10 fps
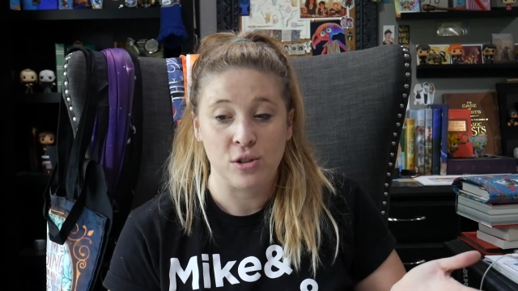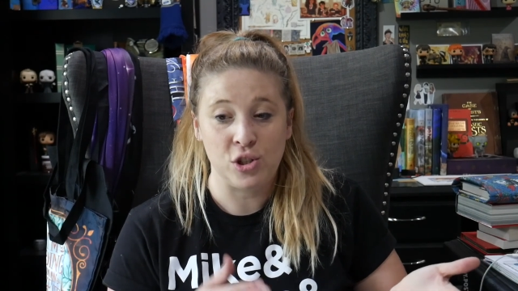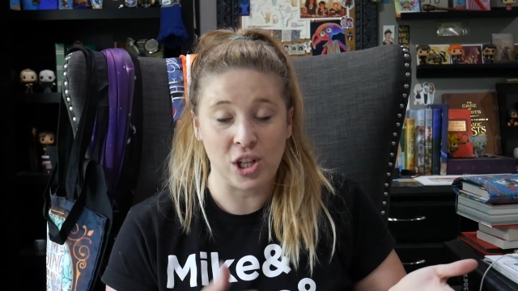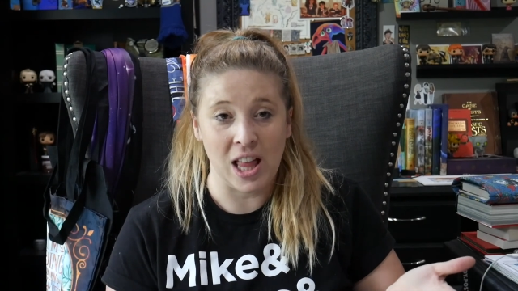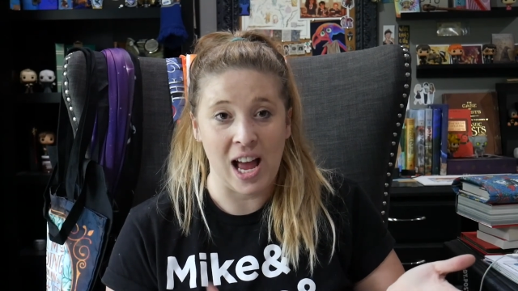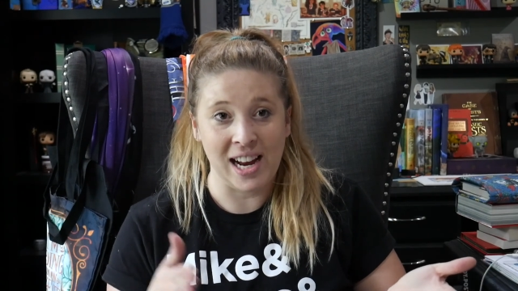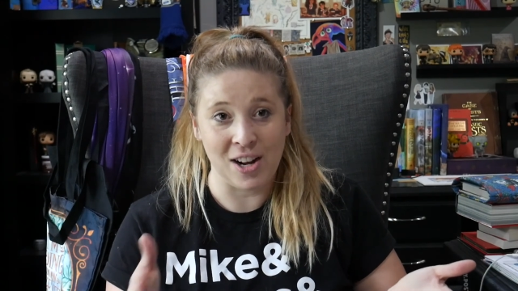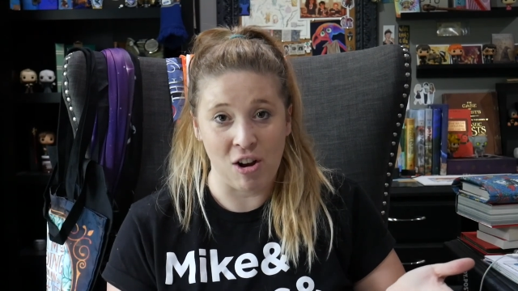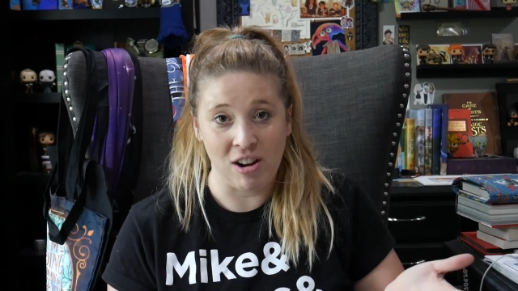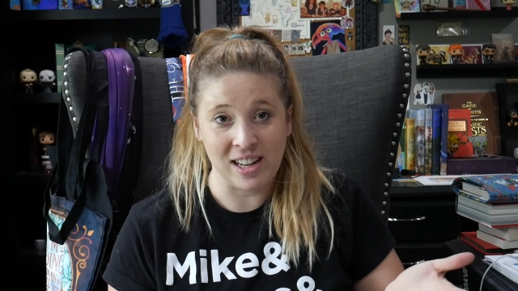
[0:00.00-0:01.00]
July
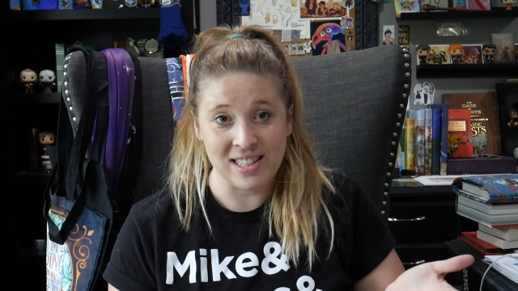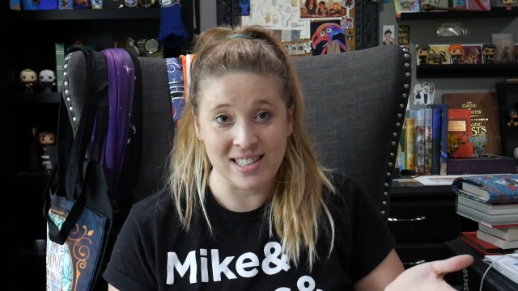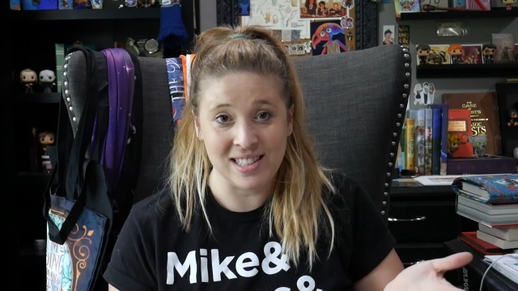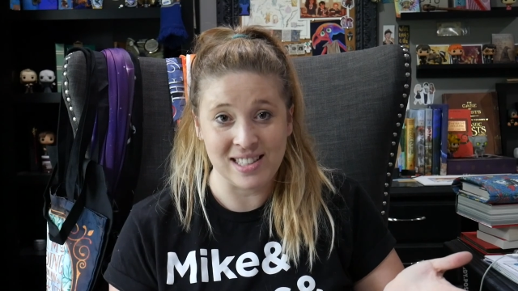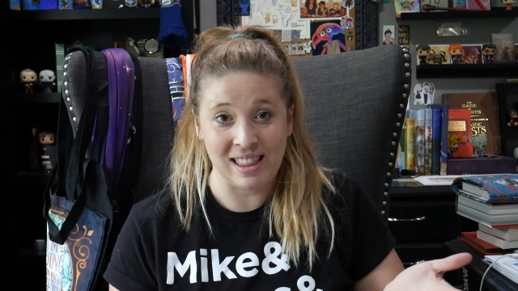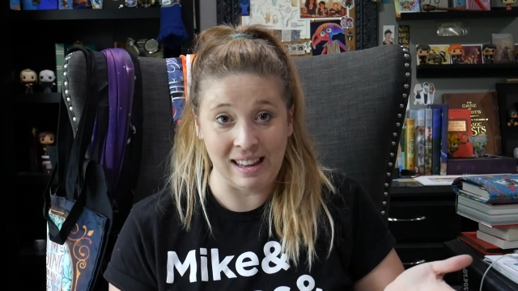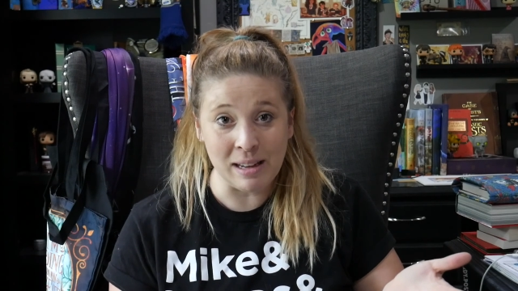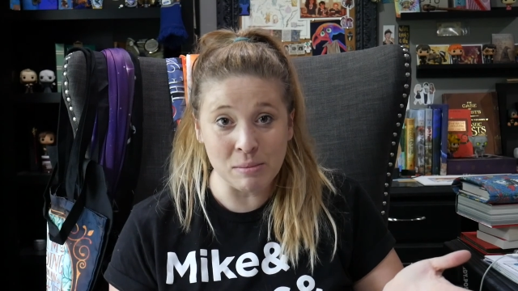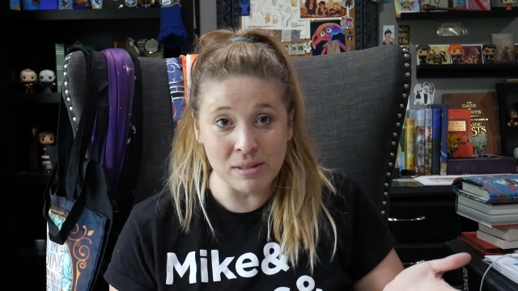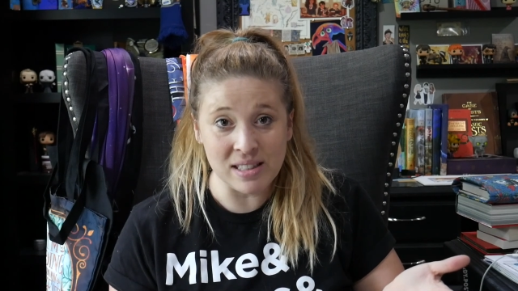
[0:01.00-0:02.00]
and August's
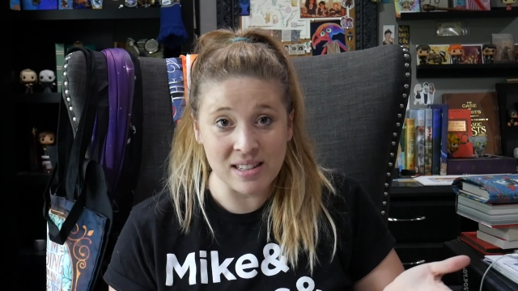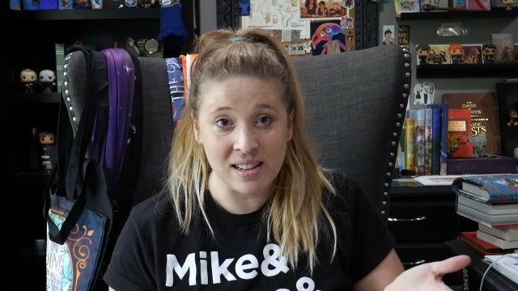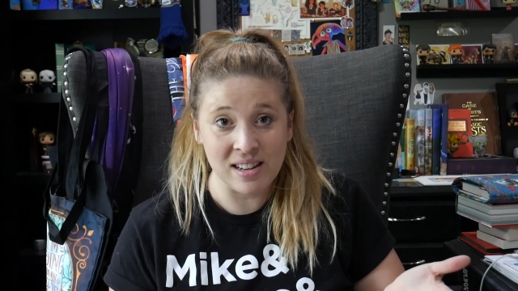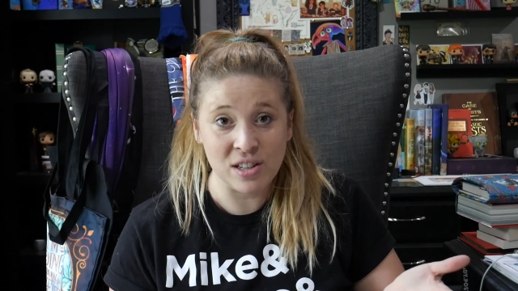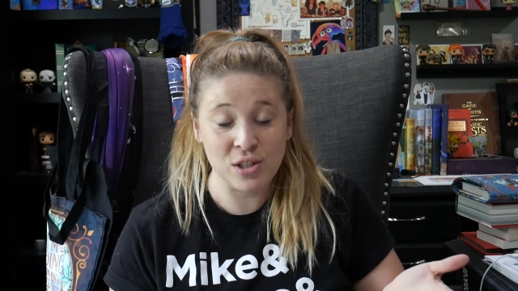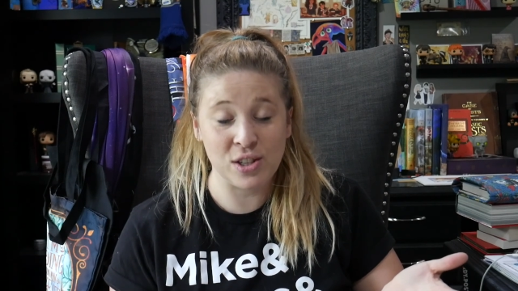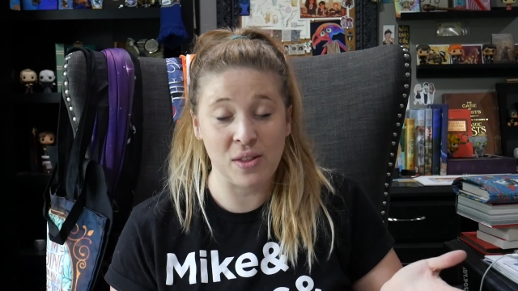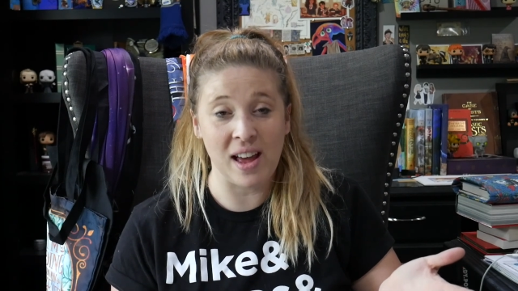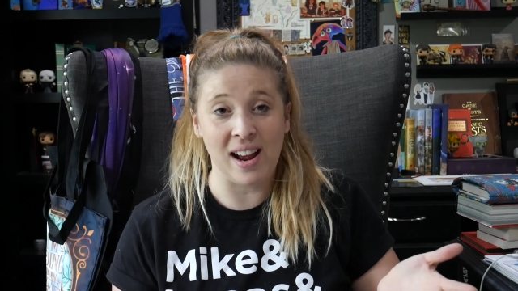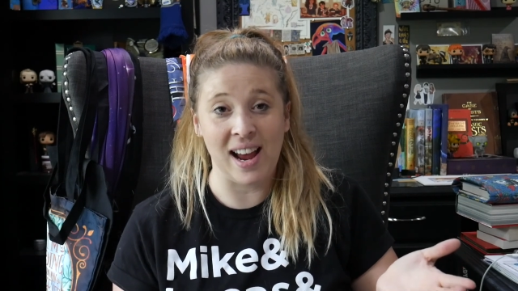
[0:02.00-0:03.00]
themes, so
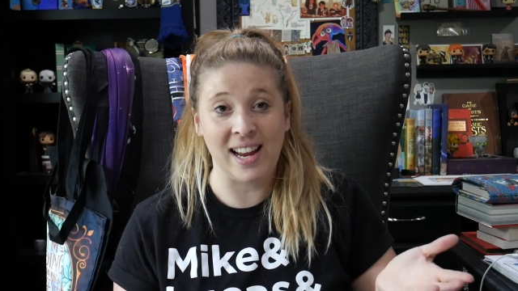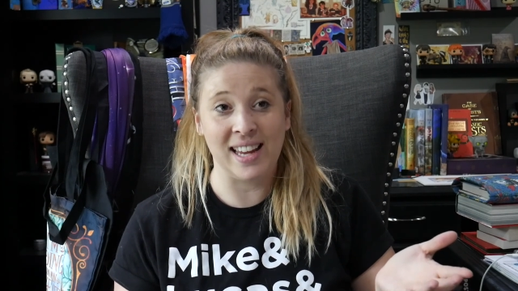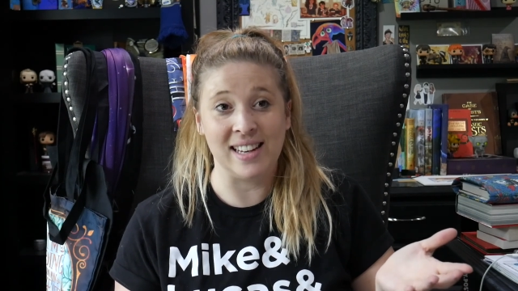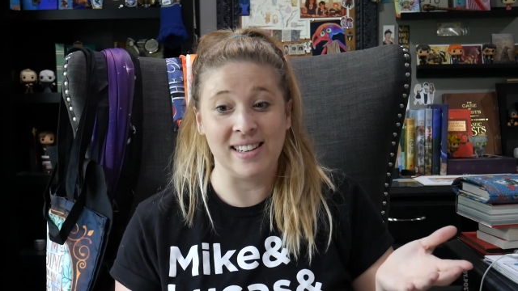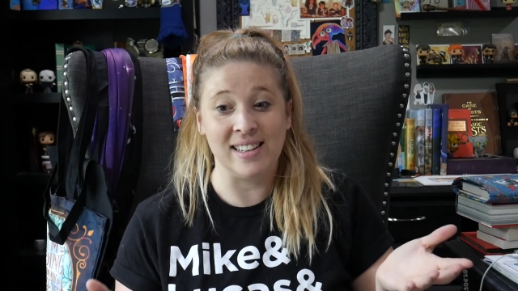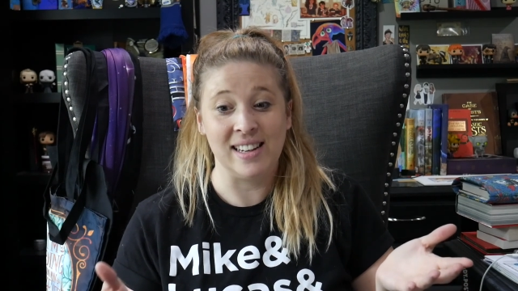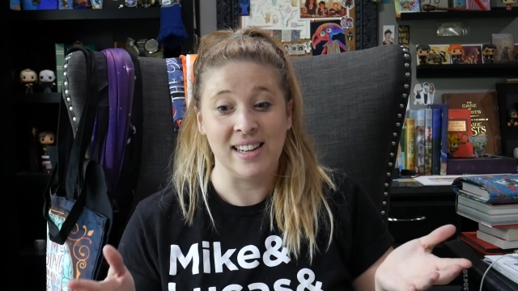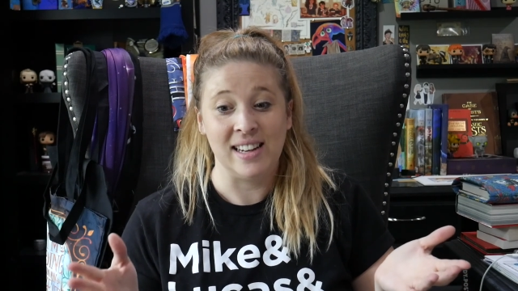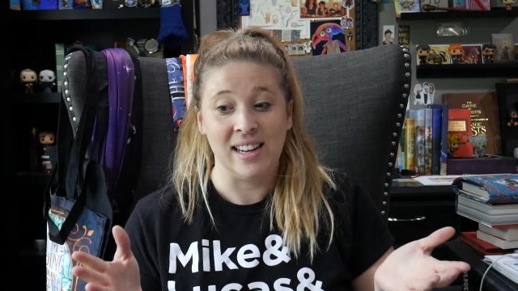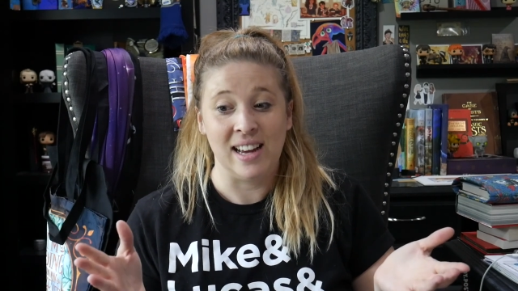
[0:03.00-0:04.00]
that I can,
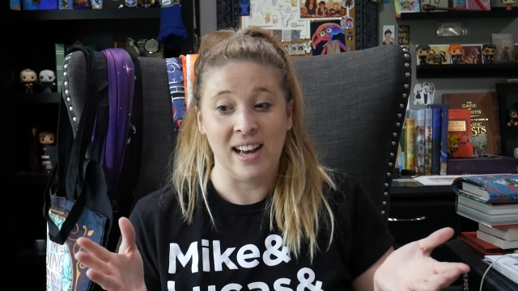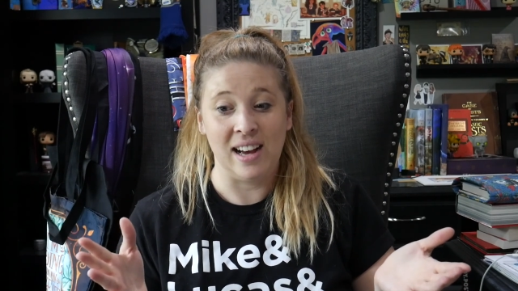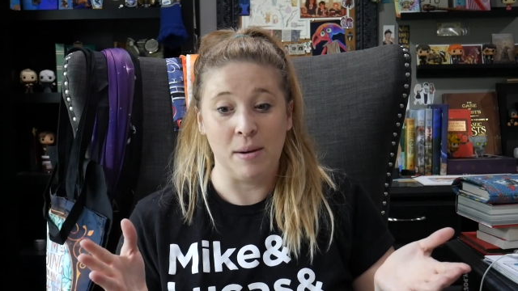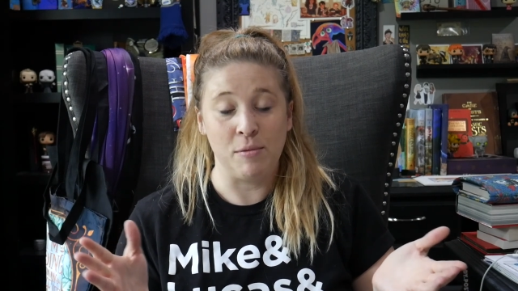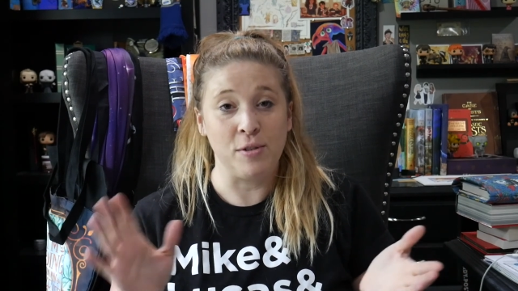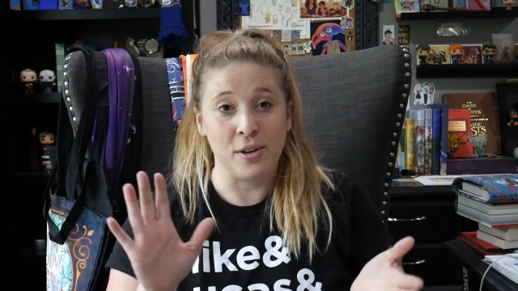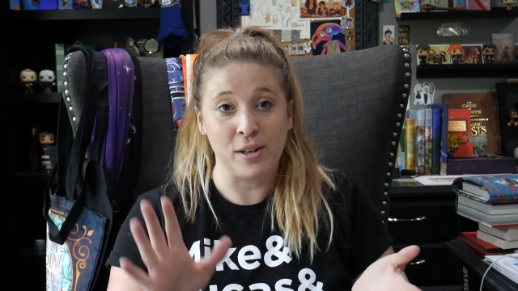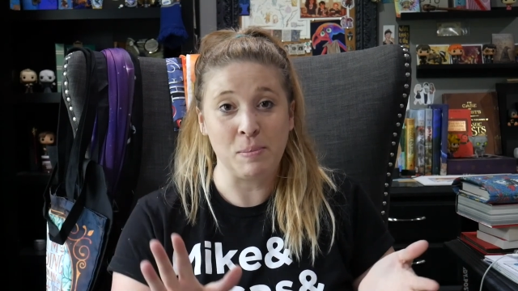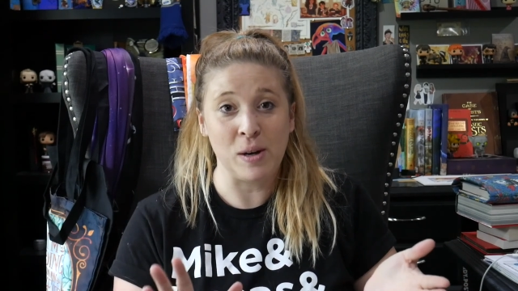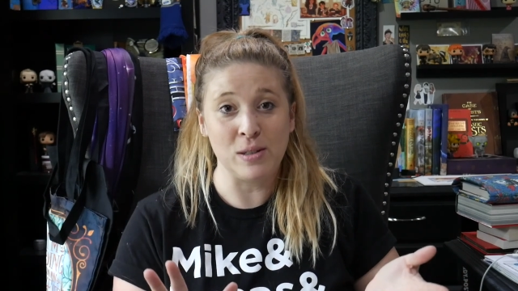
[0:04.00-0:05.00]
for
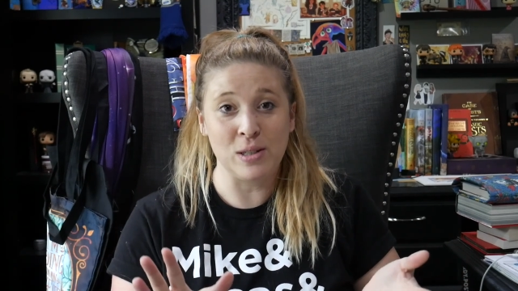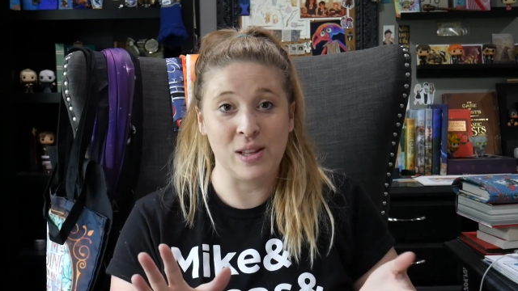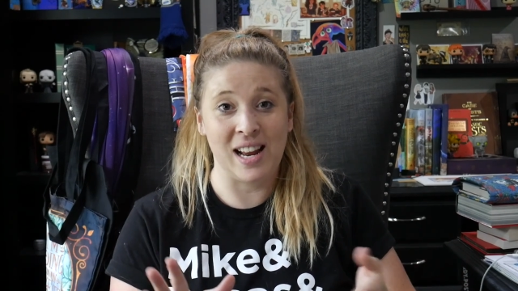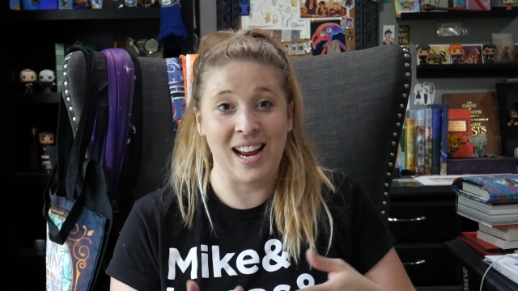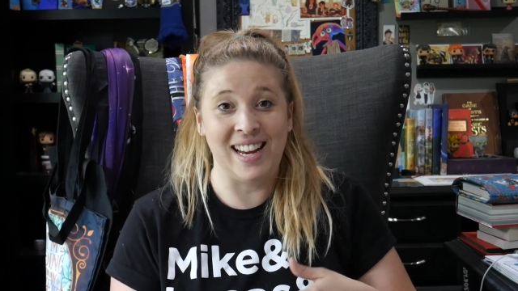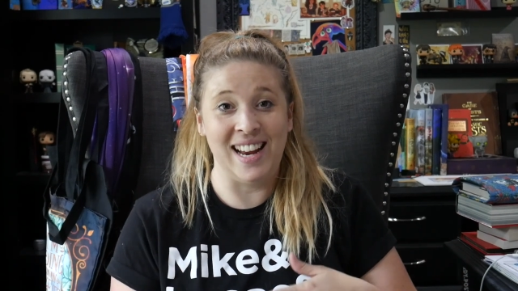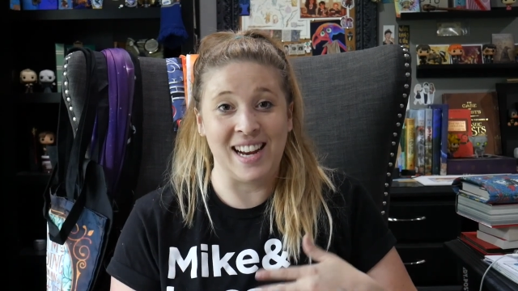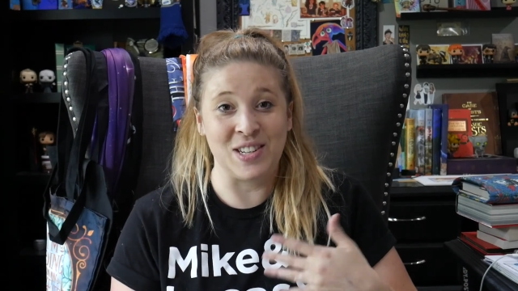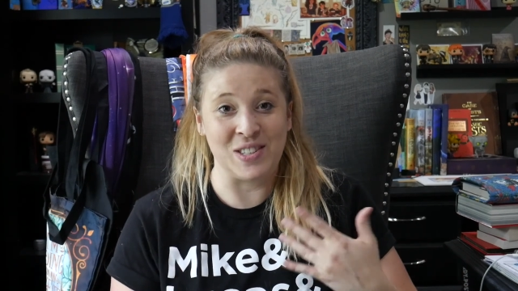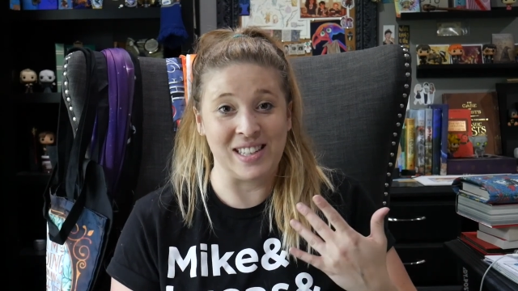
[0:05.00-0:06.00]
Nerdy Post, so that I can
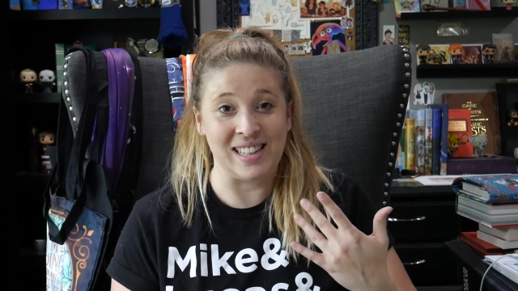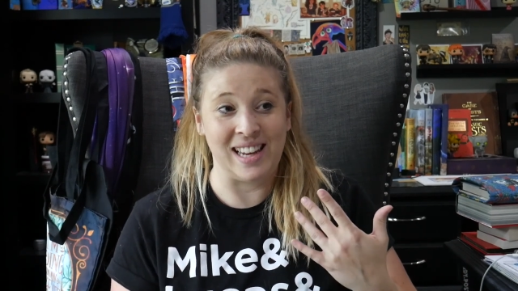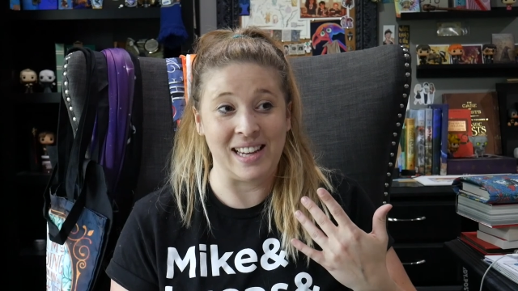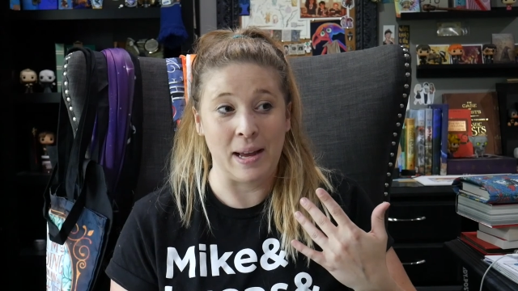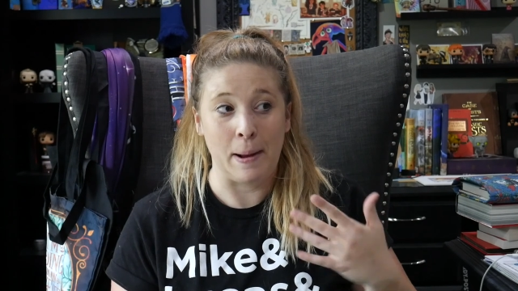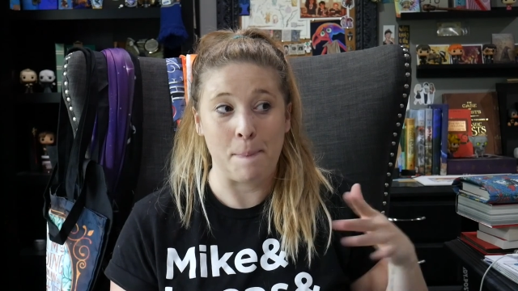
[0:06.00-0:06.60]
actually like